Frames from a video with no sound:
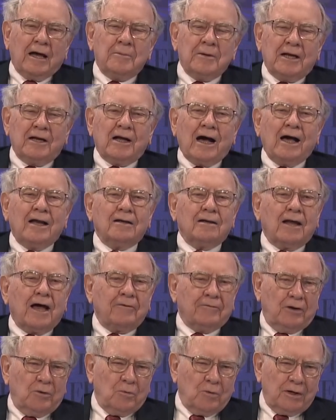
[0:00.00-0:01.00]
I mean, I
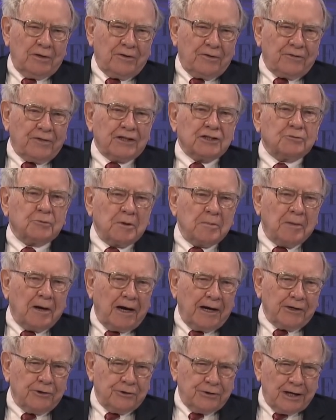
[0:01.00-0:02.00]
love it when the things we
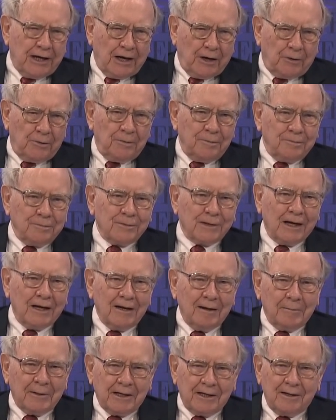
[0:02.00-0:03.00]
buy go down.
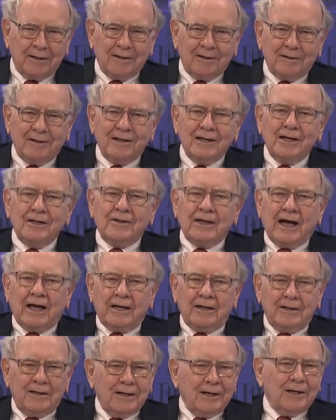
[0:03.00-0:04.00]
I mean, uh,
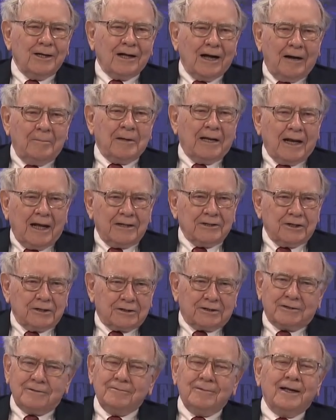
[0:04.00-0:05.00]
that, I mean, I
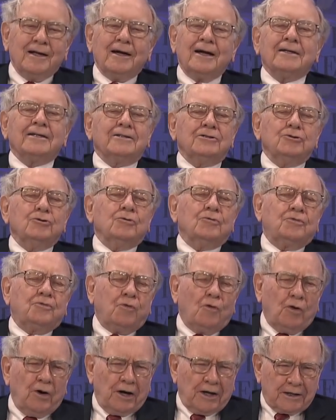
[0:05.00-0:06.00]
just, I get
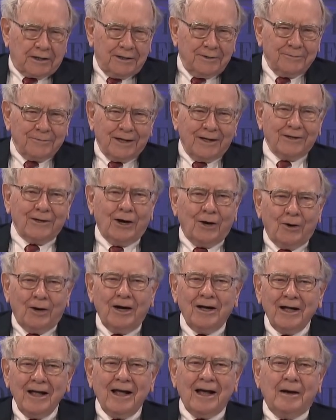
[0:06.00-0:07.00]
euphoric, you know.
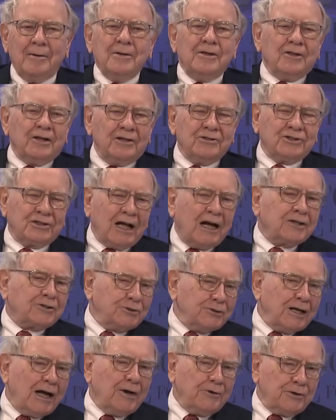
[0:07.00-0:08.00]
That stocks
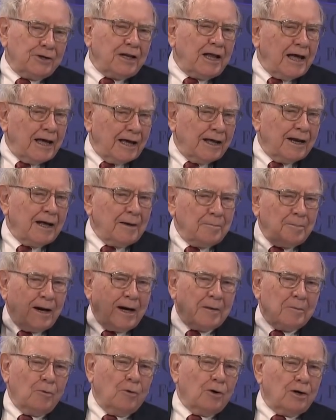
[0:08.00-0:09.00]
are down today, and I'm
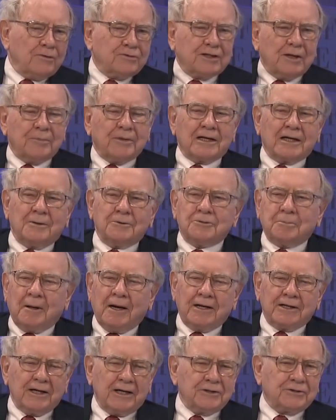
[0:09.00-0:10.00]
buying more of something I was
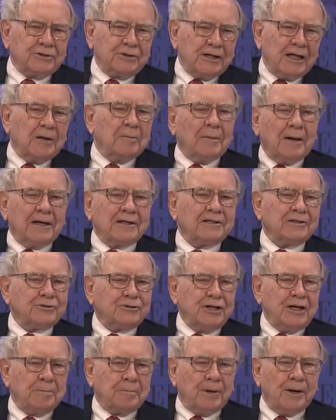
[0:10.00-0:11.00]
buying yesterday. I'm buying it
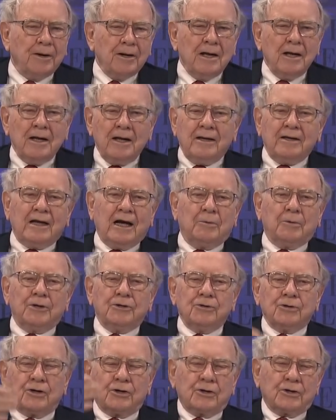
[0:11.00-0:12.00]
cheaper. Now,
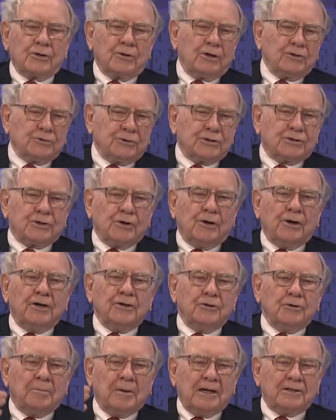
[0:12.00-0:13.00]
when you go to the grocery store
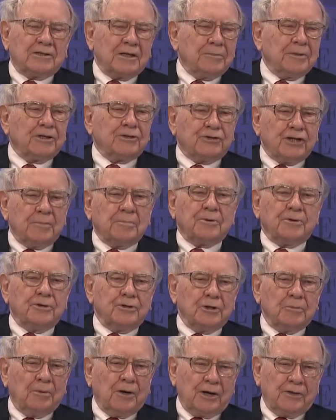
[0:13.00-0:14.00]
and you buy something cheaper
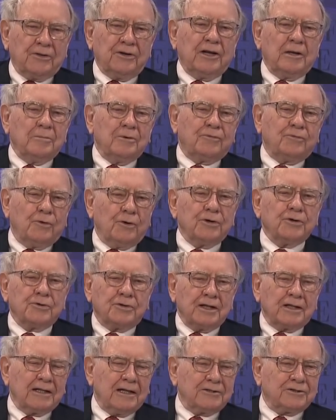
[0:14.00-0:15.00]
than you bought it the day before, you
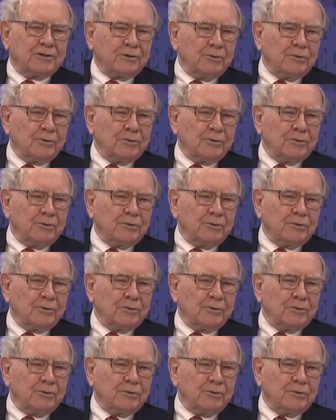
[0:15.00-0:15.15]
think that's